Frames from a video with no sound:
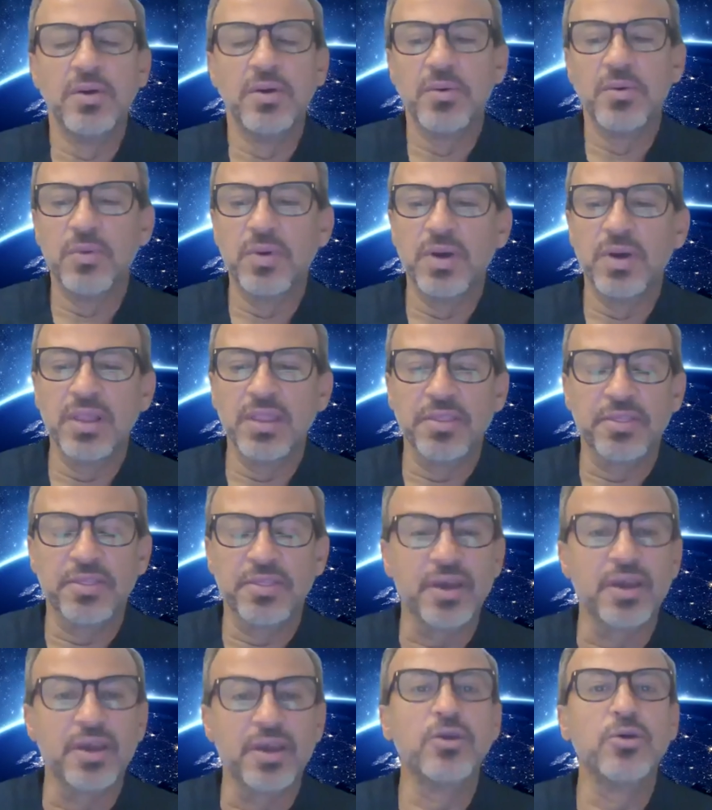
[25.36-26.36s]
Well,
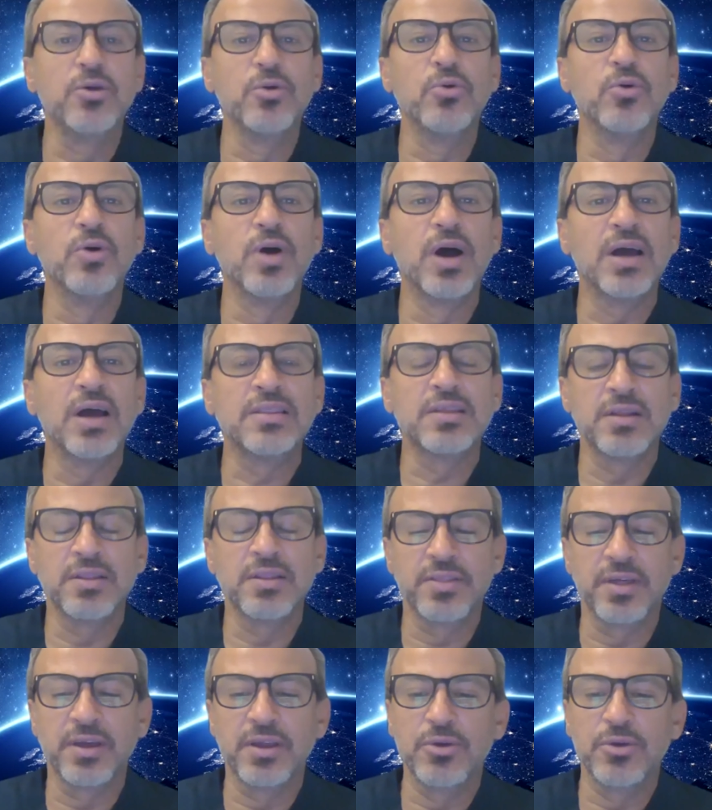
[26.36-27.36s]
thank you, Adel.
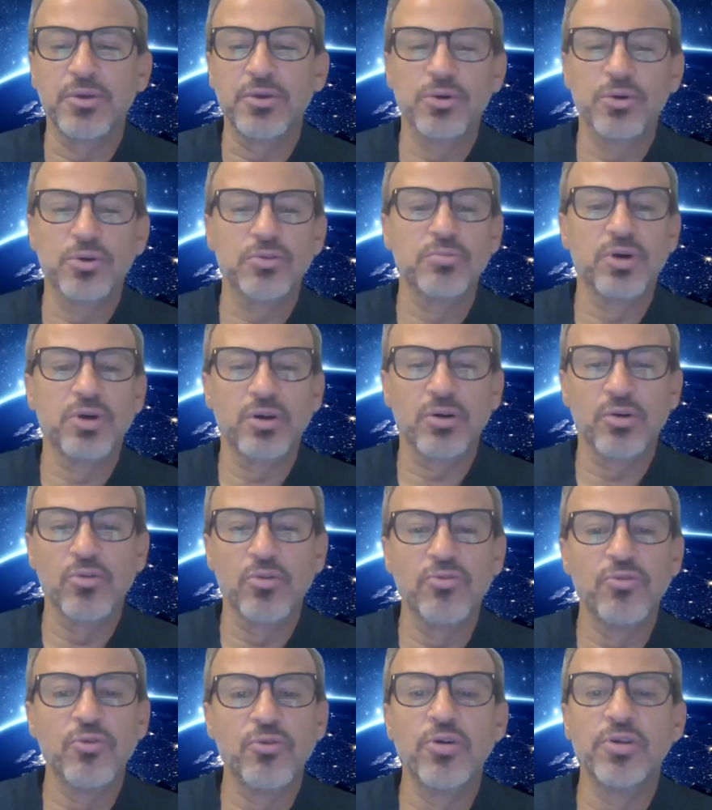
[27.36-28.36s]
Thank you, Dr.
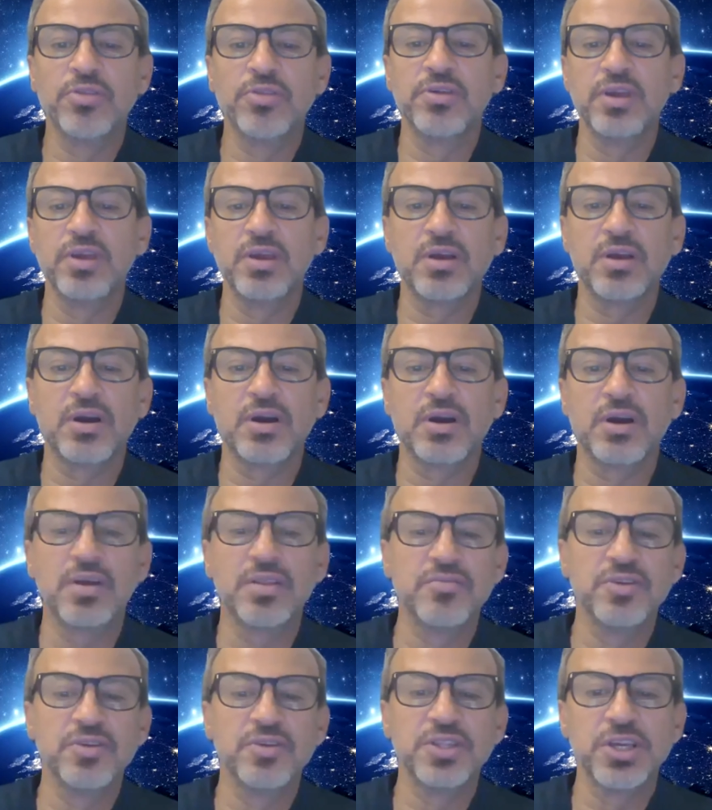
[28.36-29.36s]
Marco, for the kind
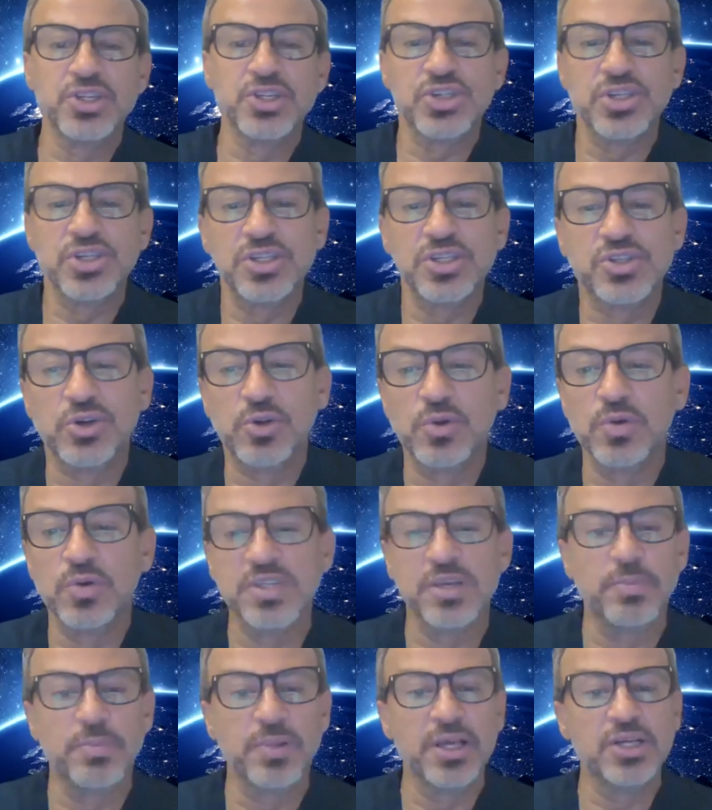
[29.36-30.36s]
invitation. It's always
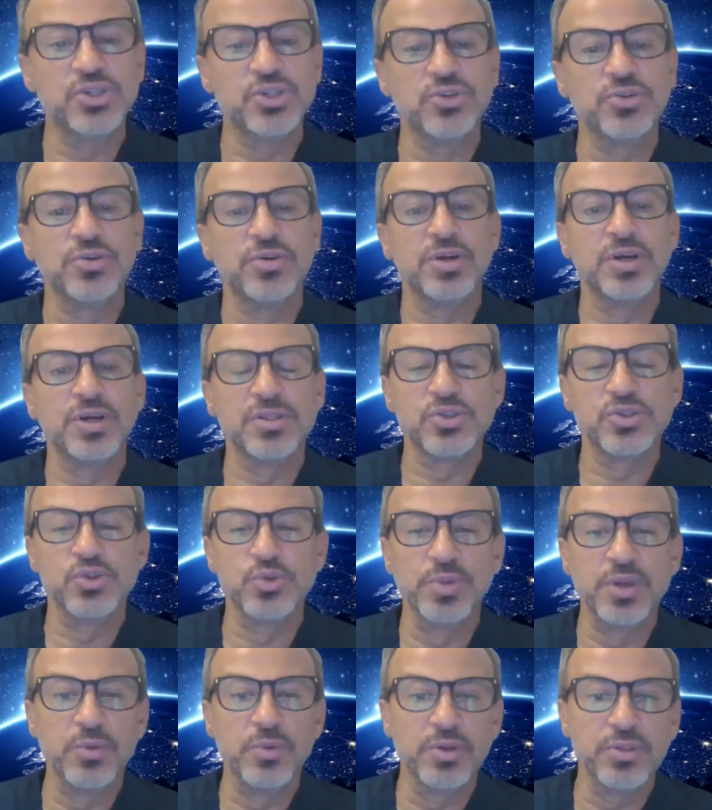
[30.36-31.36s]
a pleasure to
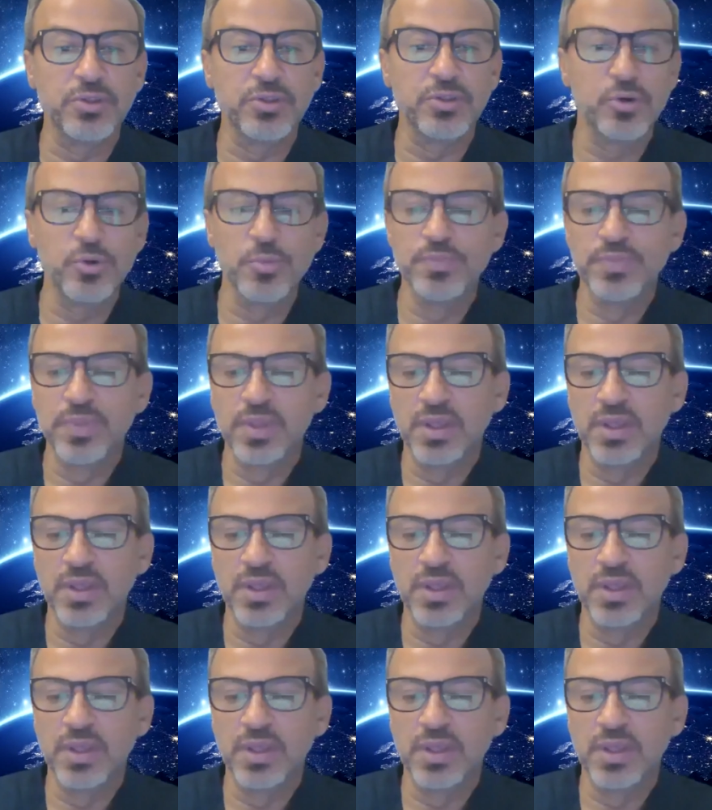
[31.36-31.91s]
be with you.